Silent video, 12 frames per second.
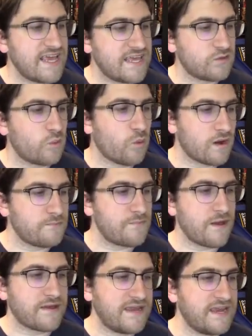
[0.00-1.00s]
one
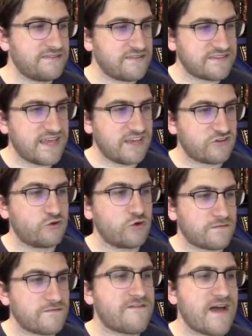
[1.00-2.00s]
key in this case and shoot
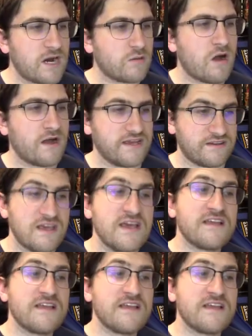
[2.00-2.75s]
off a fire rocket.